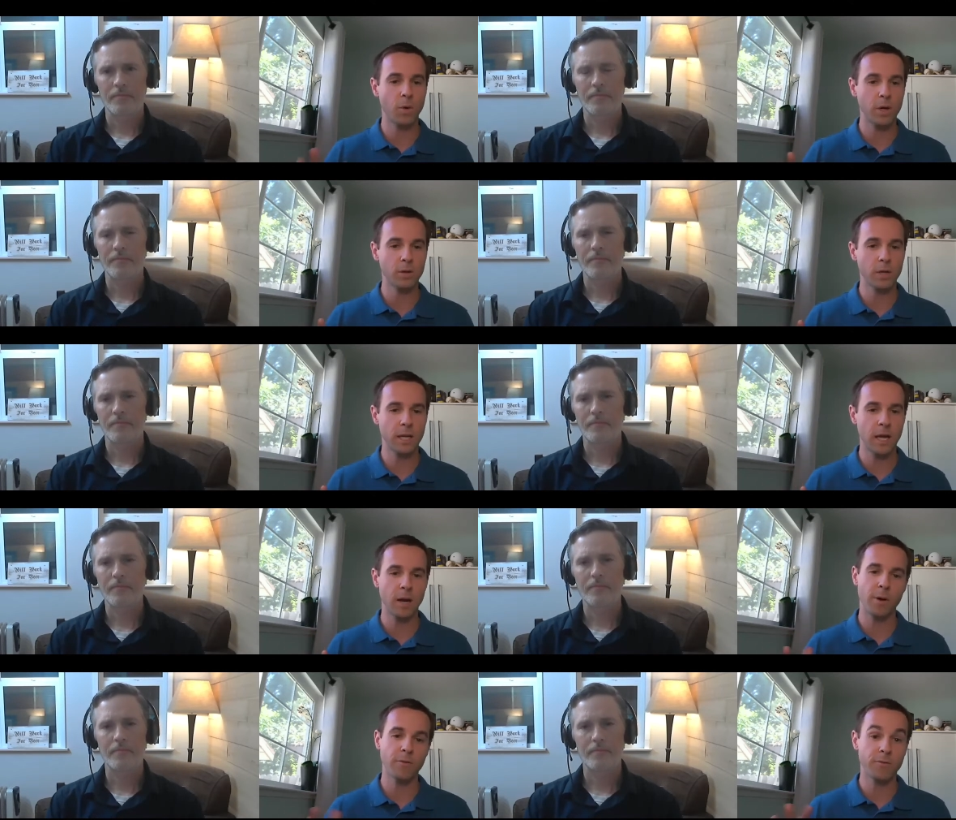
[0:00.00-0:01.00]
Speaker 1: what you're looking
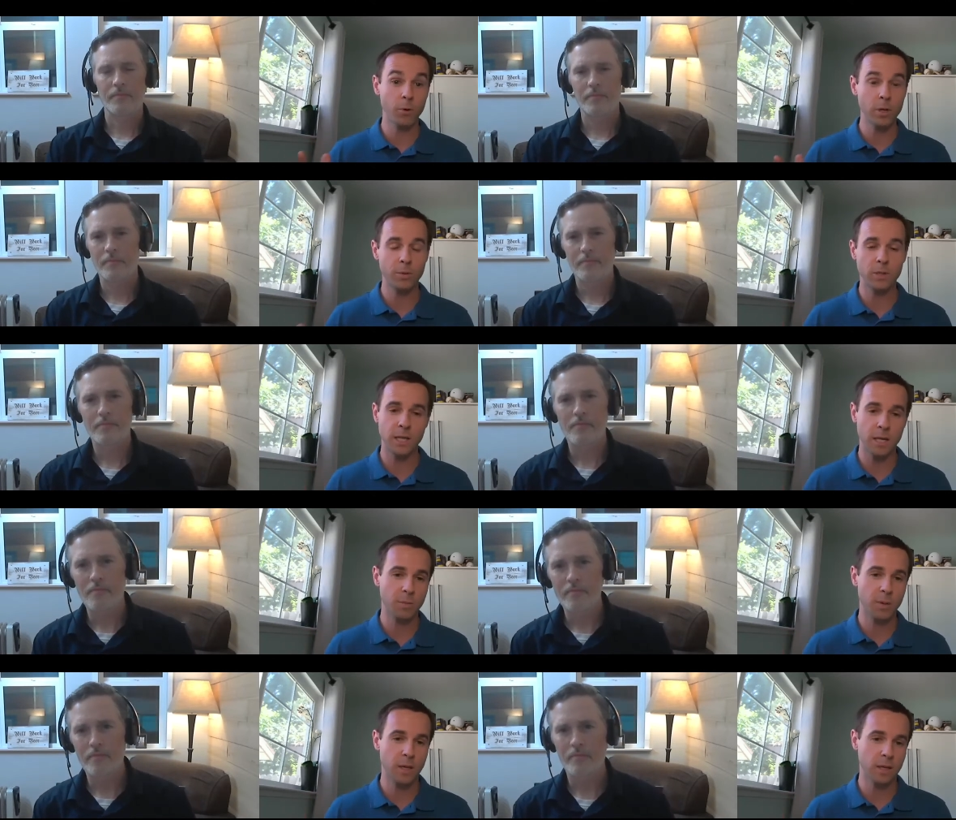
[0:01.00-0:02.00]
at, around forty percent
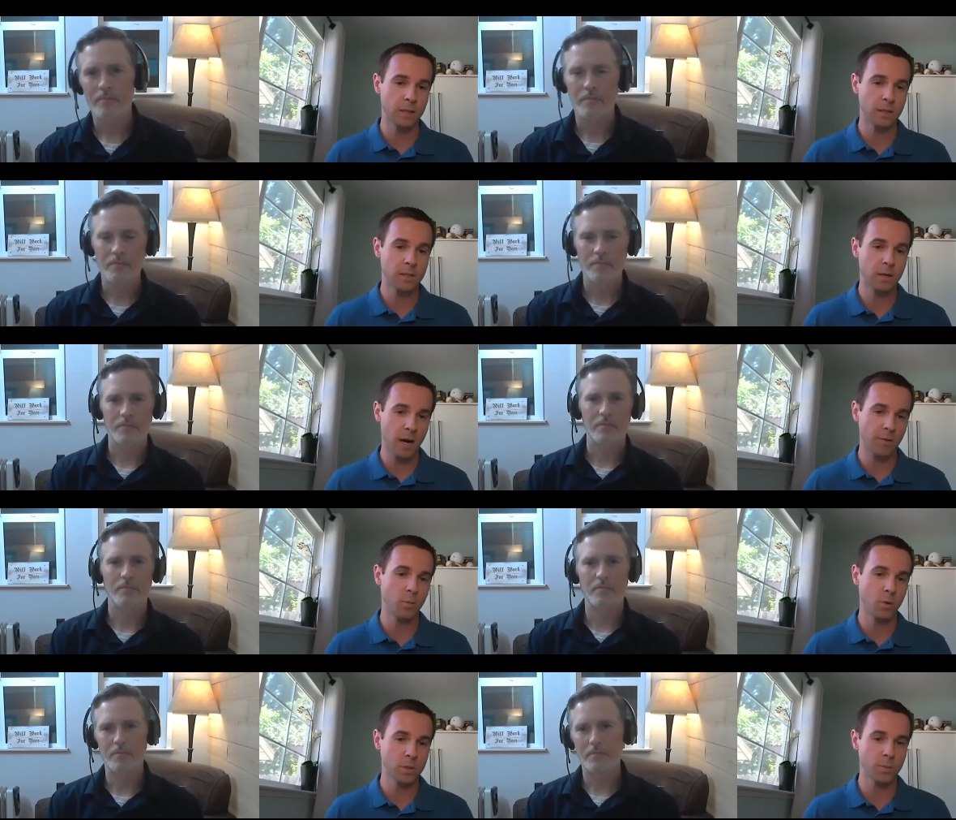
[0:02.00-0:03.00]
of the pendings are
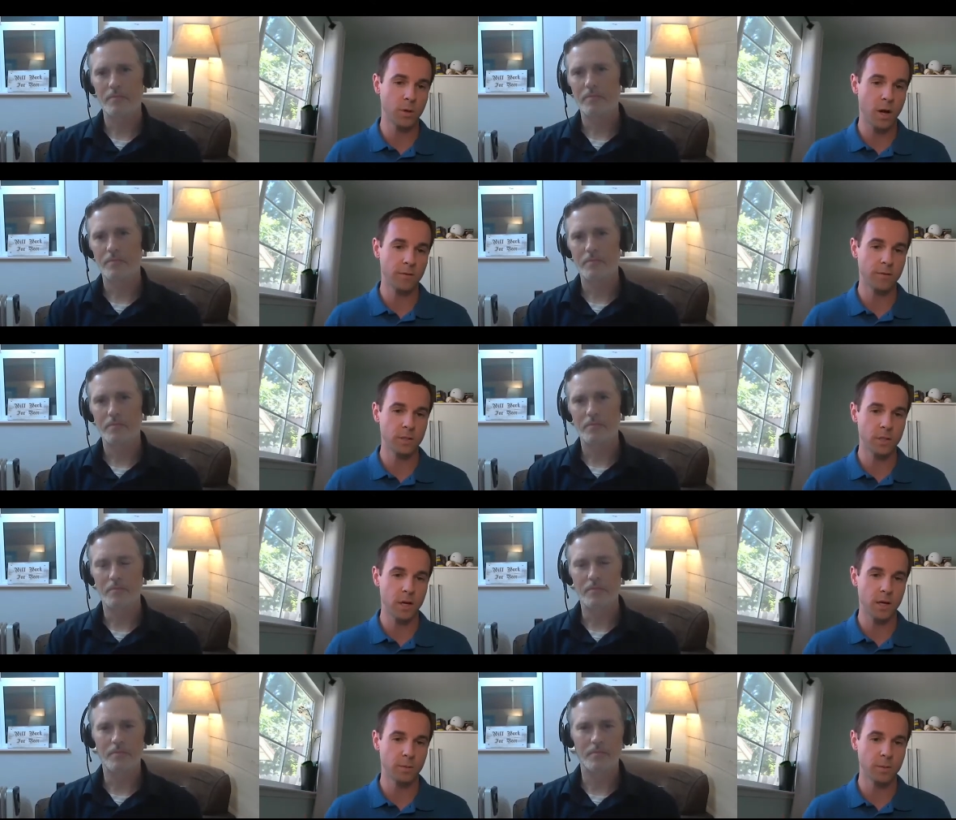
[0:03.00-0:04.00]
having multiple offers
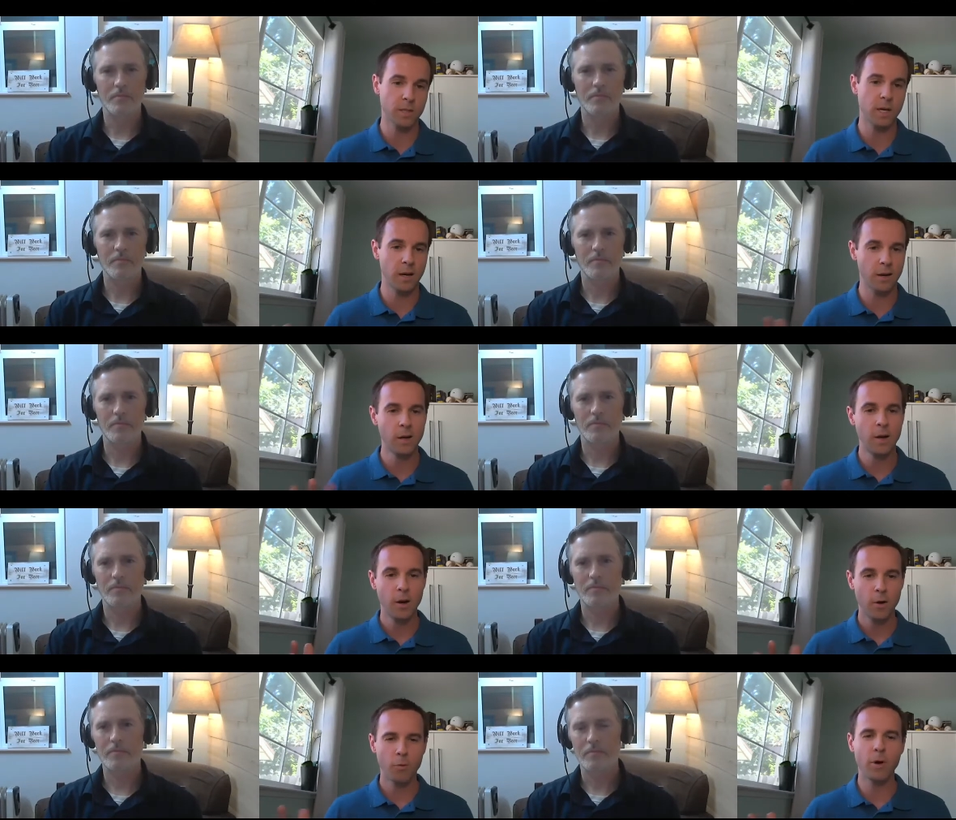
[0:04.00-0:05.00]
on them. It's kind of
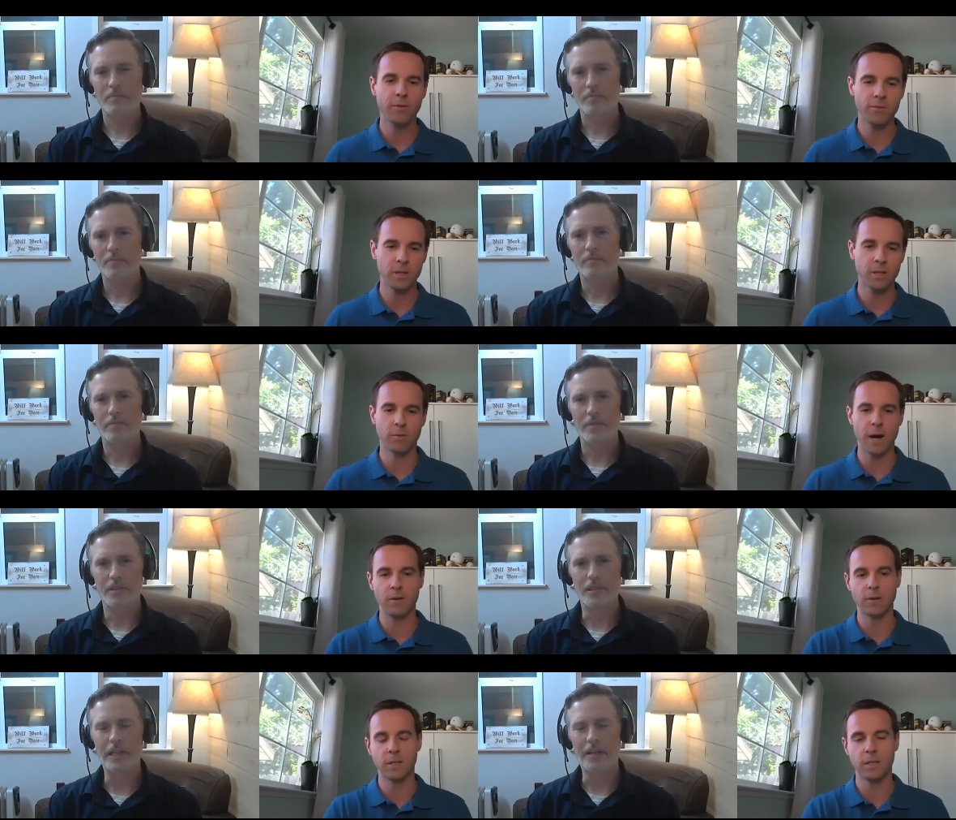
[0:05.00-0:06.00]
roughly the
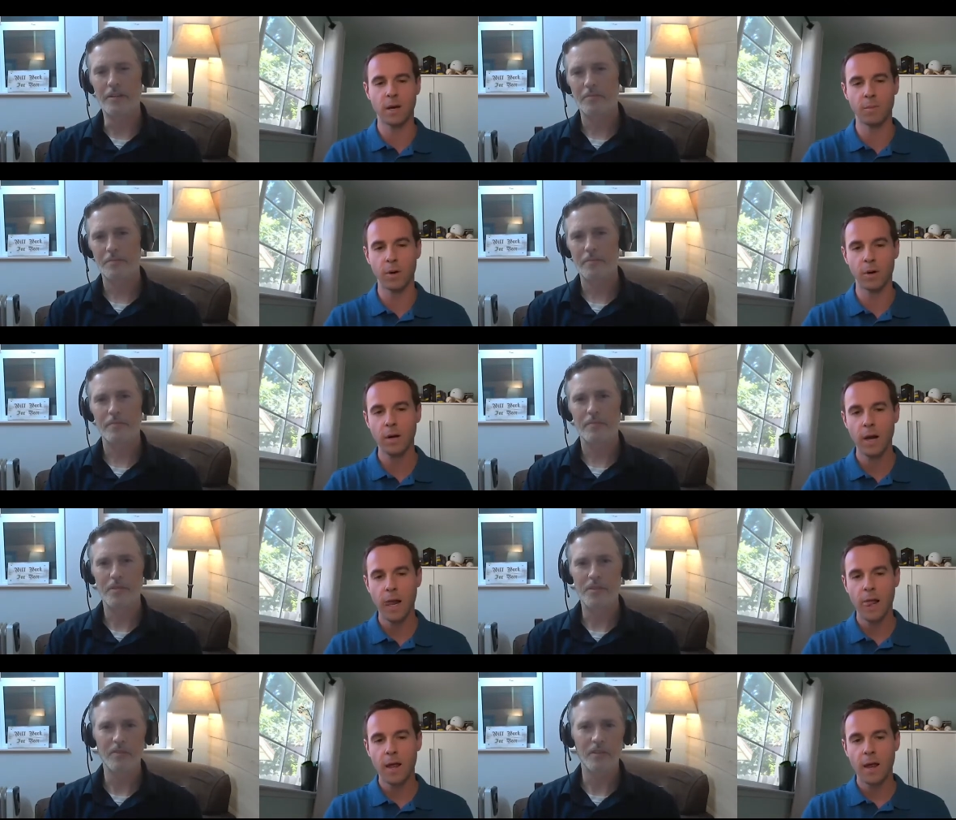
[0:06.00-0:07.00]
rounded
Speaker 2: yeah, number.
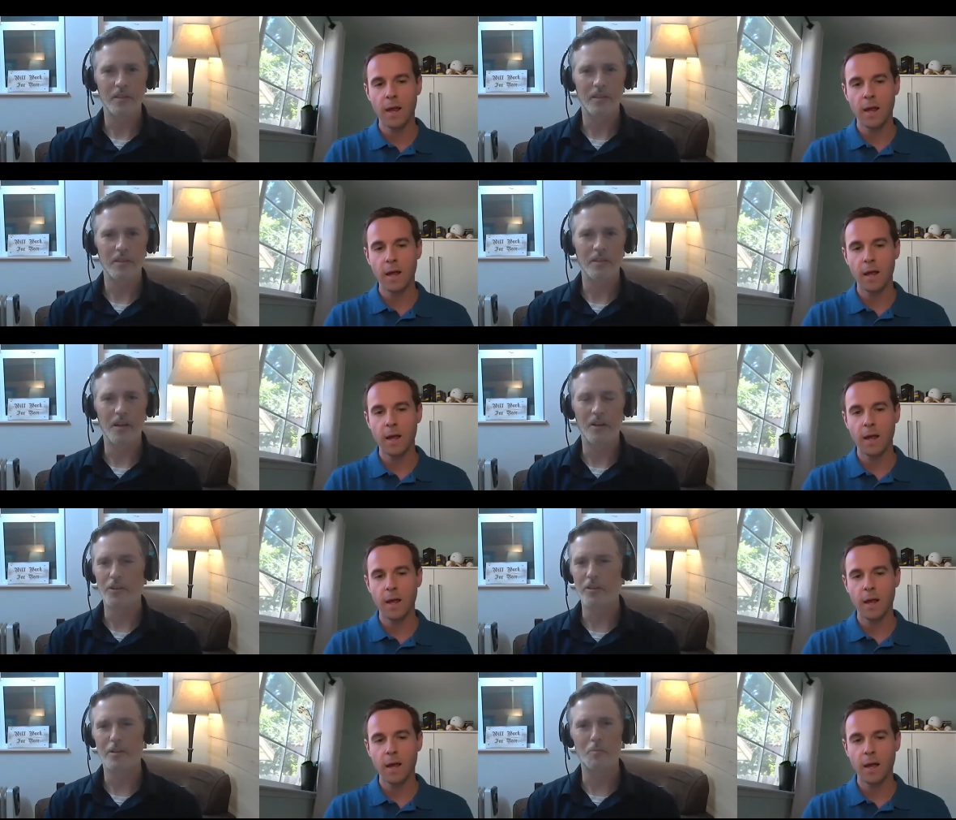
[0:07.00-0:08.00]
Definitely. Yeah,
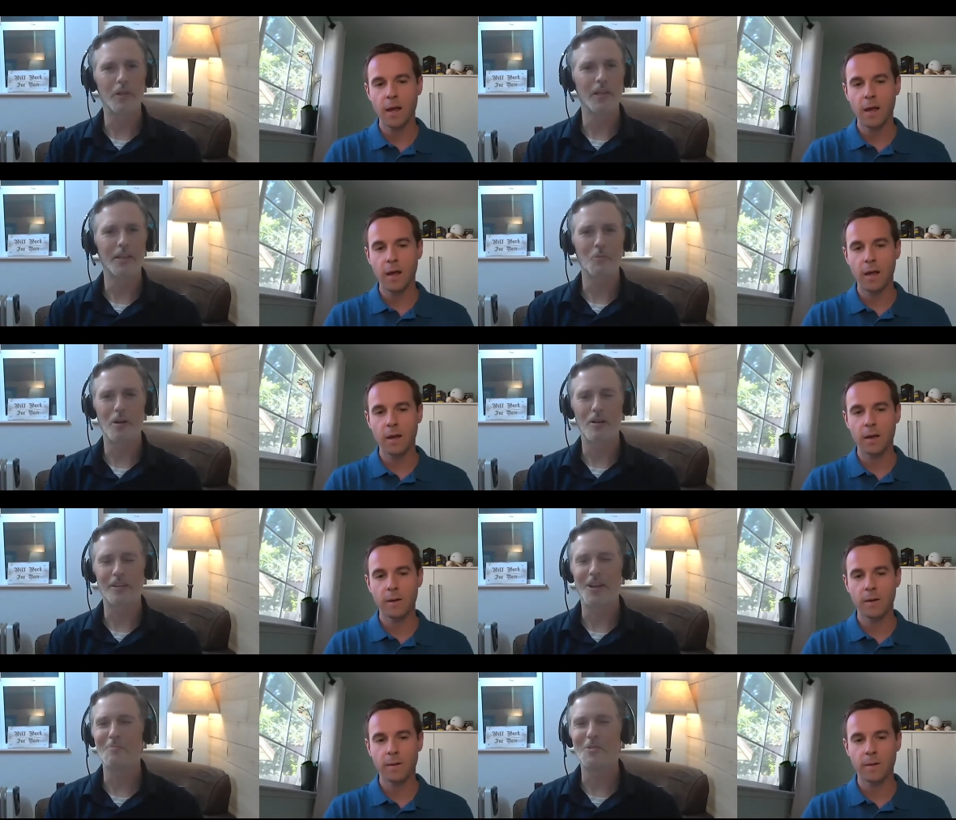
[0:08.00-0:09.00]
you're completely
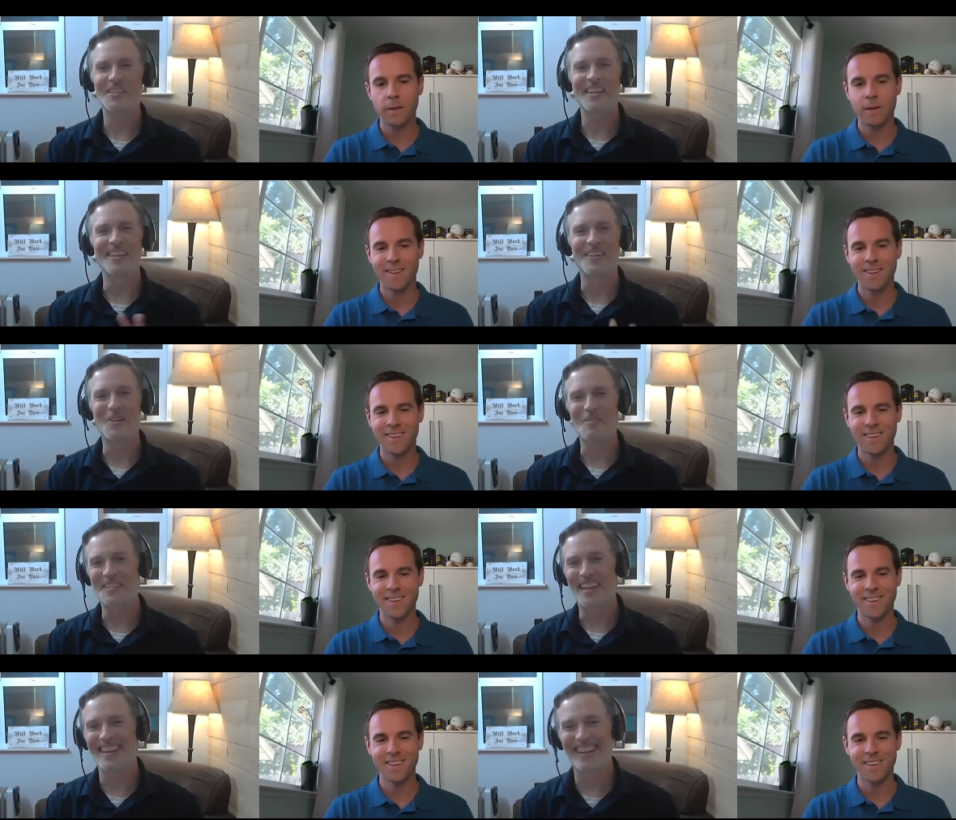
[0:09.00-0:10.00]
wrong. No, I'm just kidding. I'm
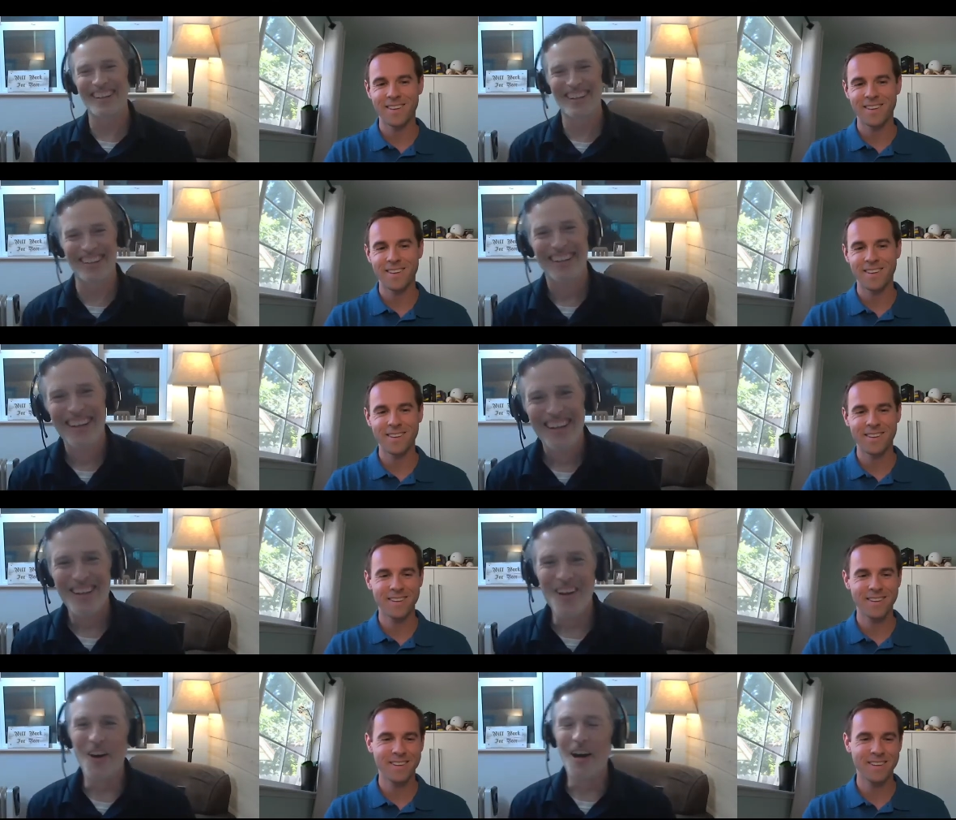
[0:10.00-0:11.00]
just kidding.
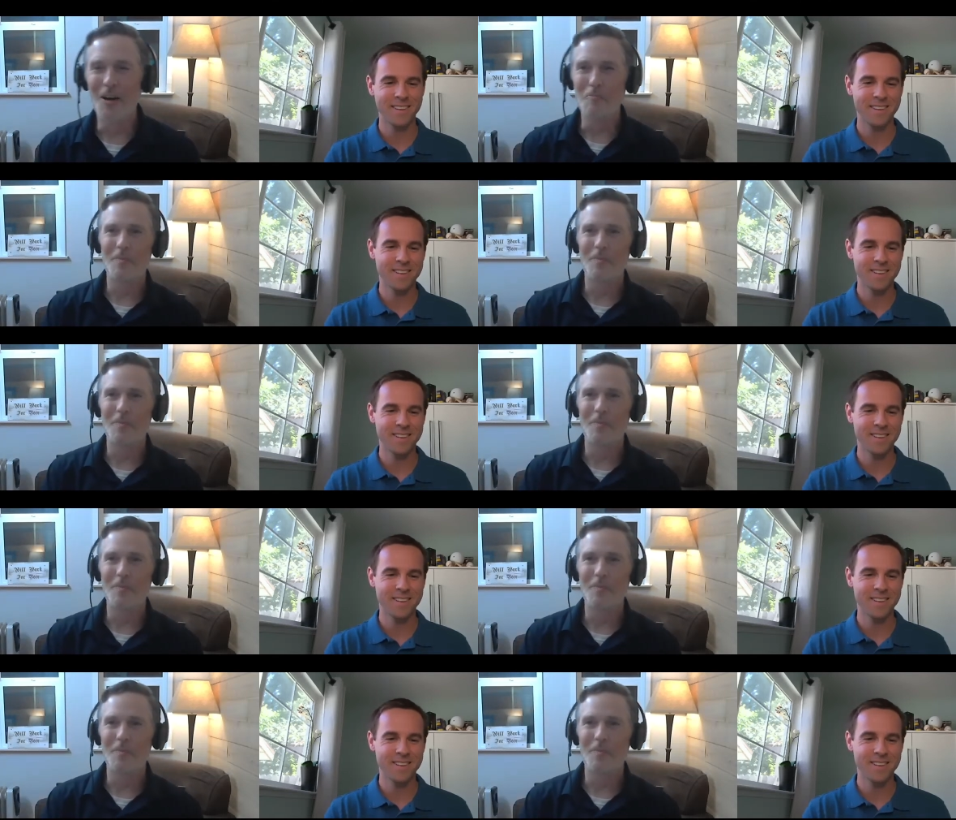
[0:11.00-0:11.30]
no, um,